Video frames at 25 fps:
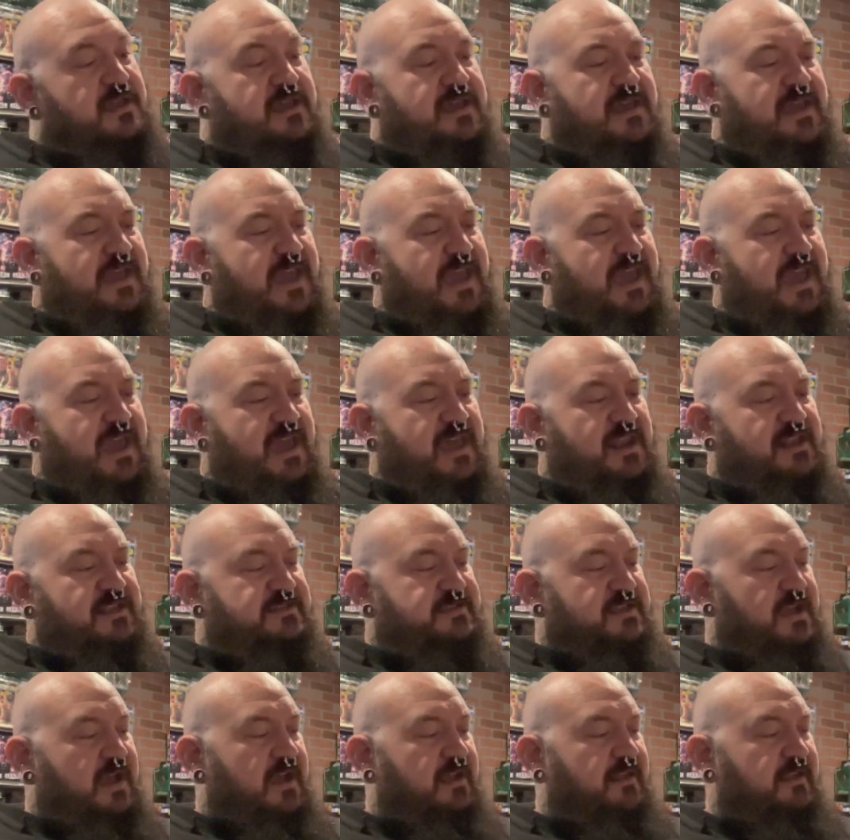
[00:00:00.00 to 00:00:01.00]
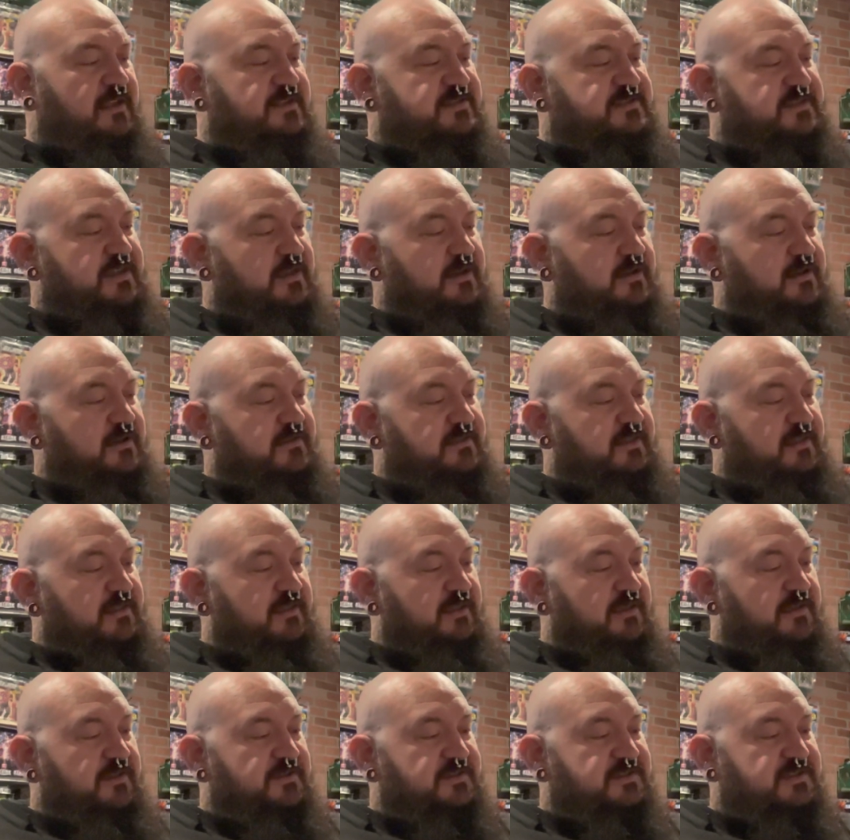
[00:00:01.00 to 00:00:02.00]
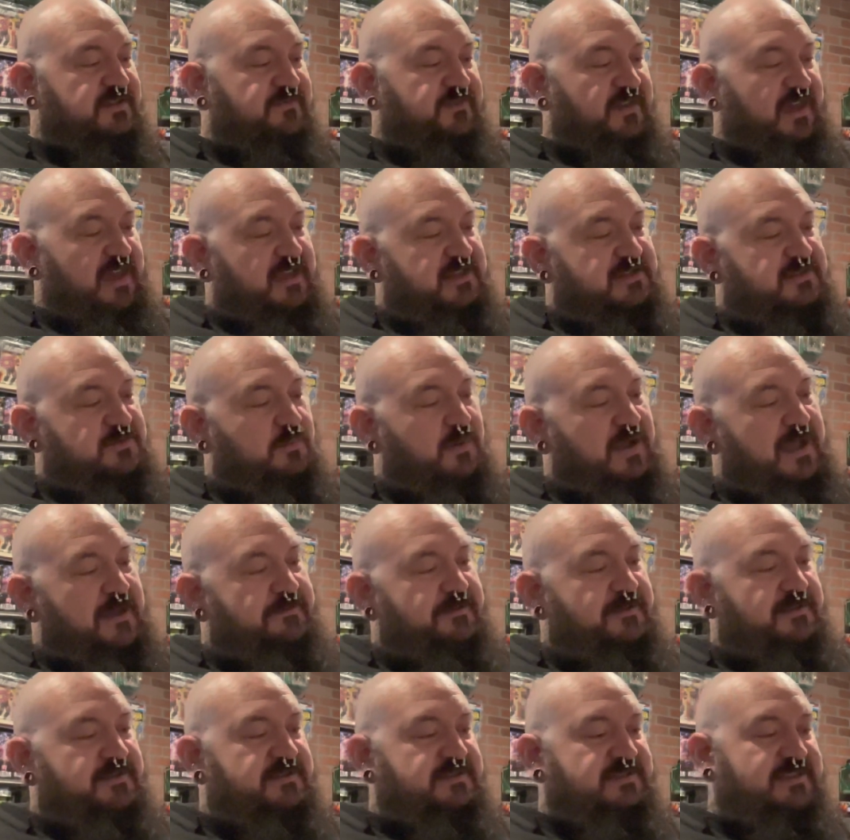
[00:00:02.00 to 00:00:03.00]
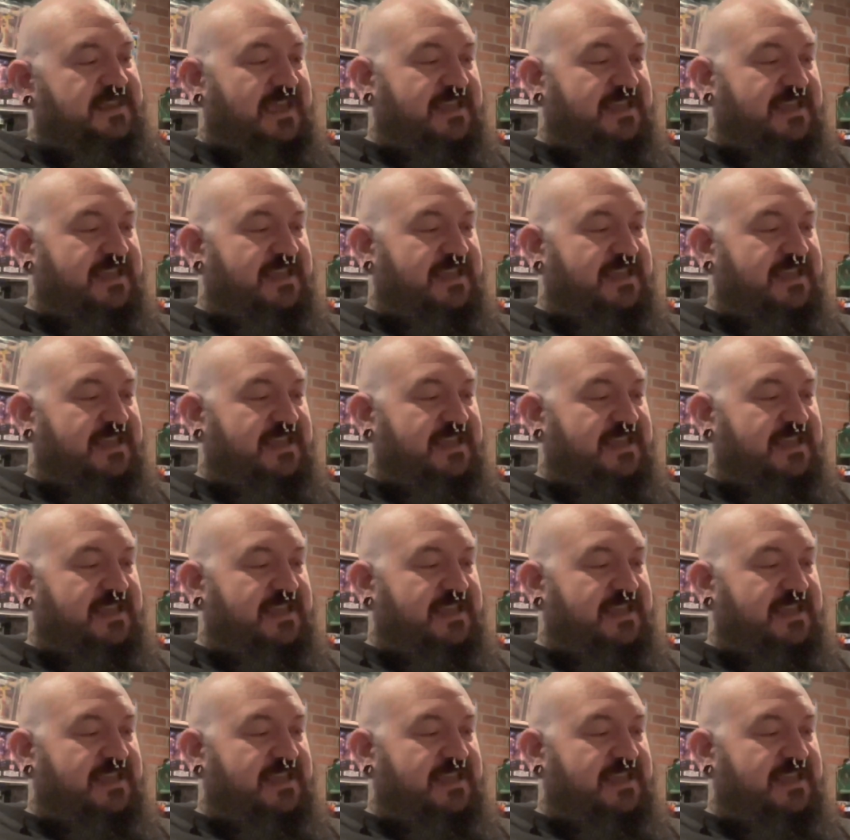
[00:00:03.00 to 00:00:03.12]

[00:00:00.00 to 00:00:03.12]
and is highly skilled in the use of edged weapons,